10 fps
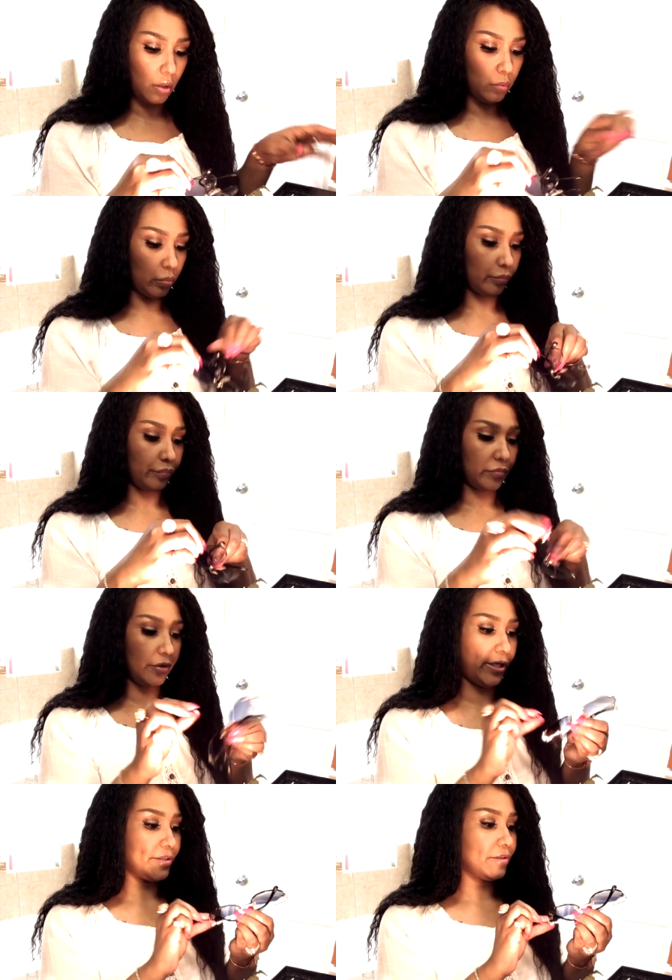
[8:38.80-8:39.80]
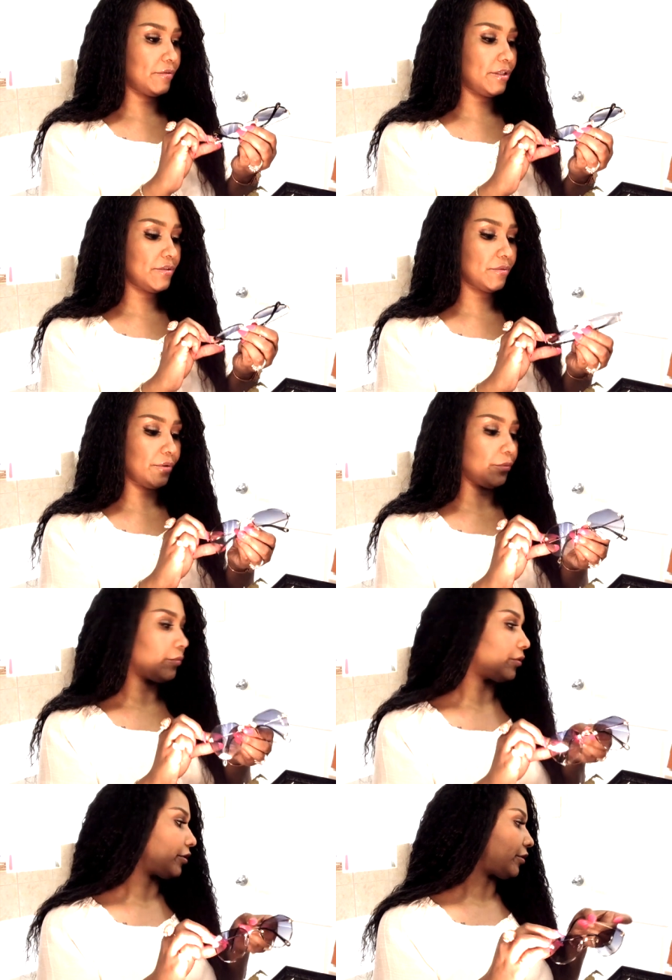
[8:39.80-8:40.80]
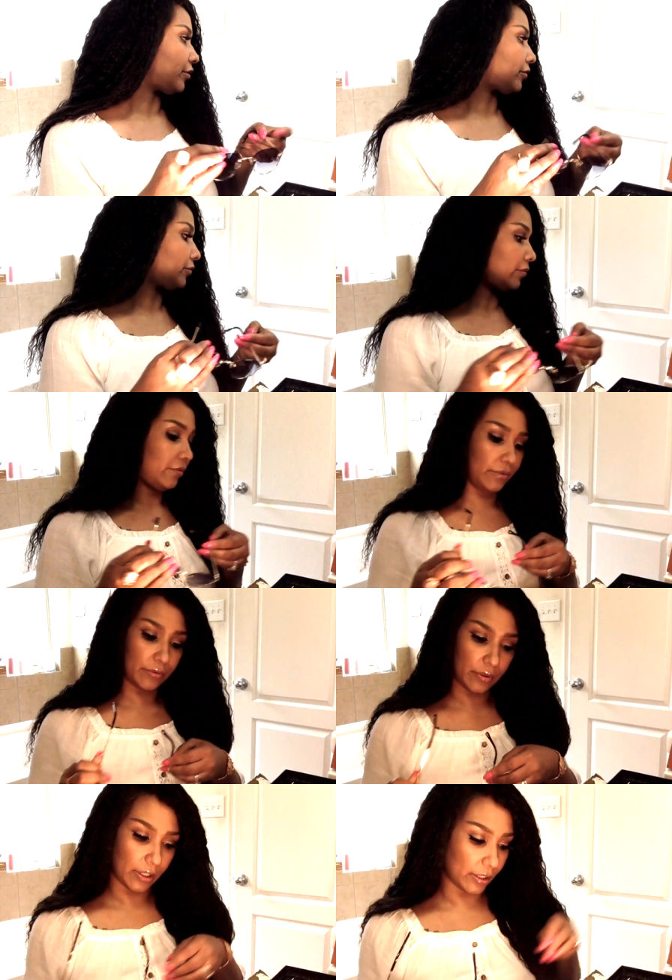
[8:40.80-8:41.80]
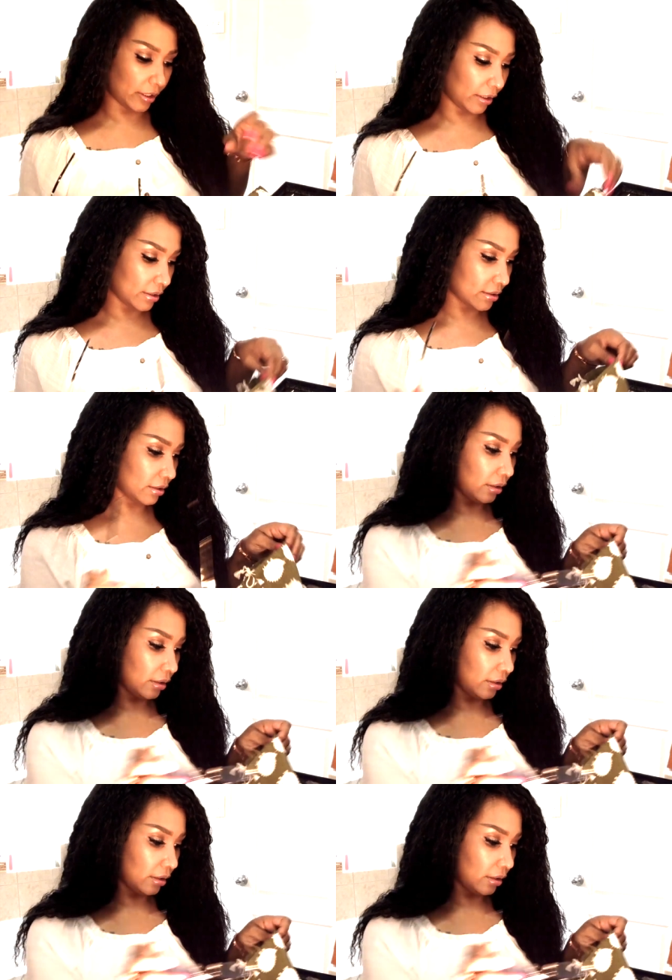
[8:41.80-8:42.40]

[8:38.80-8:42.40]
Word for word: Ooh. Okay, so these were a hit,